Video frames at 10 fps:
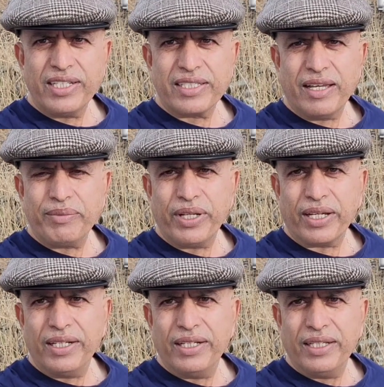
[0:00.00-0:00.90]
is MTech
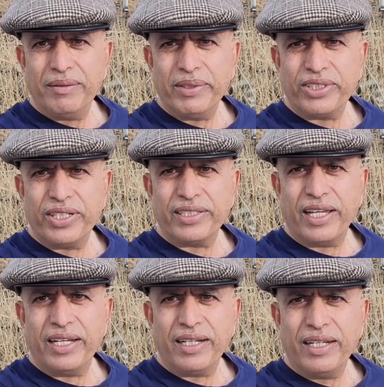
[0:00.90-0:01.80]
machine
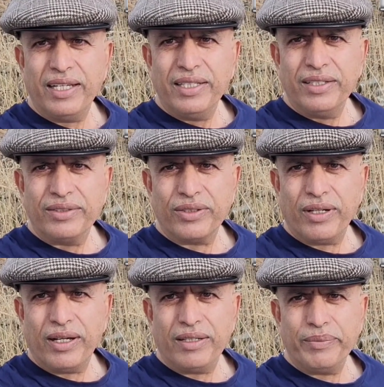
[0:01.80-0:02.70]
design. So
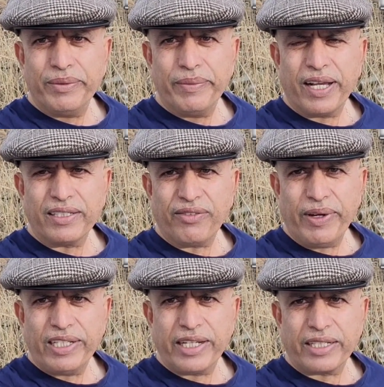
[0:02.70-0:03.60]
uh, because of
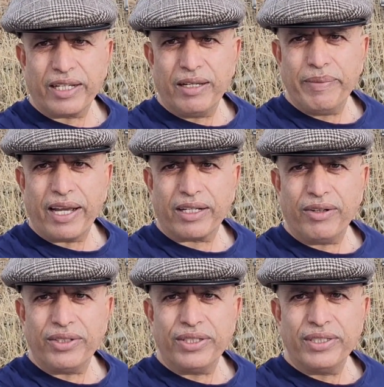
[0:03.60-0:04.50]
my technical
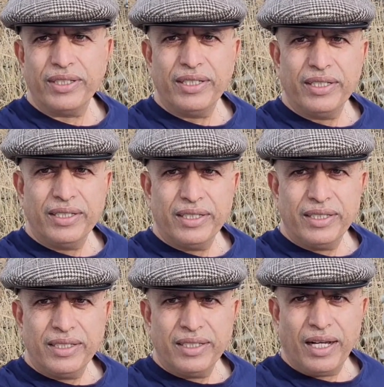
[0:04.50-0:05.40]
background
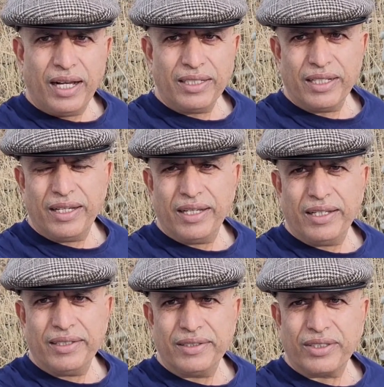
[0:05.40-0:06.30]
and
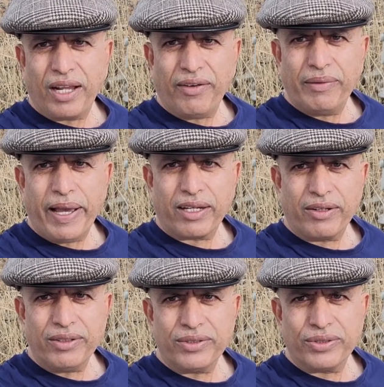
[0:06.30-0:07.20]
uh, travel
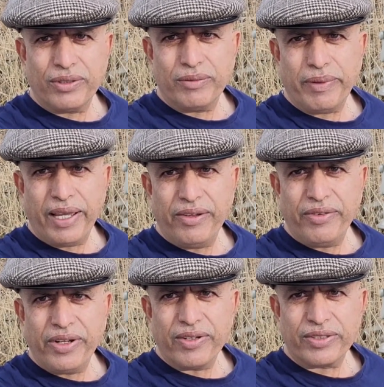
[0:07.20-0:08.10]
background, so my
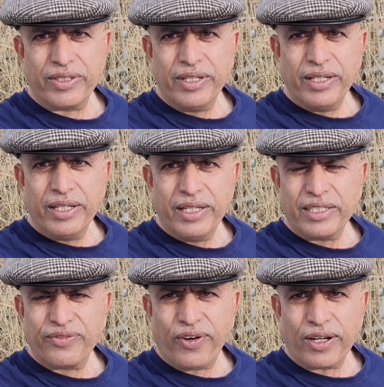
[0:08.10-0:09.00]
videos
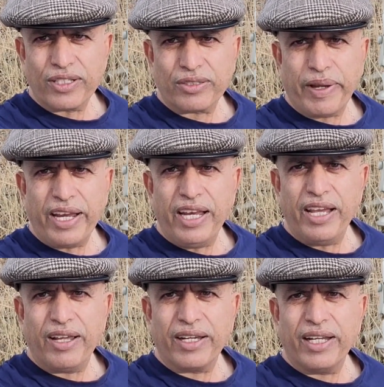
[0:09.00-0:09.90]
is focused mainly
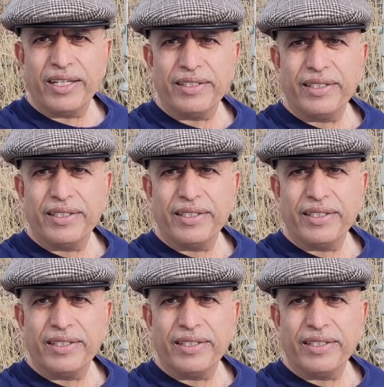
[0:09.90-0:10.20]
on uh,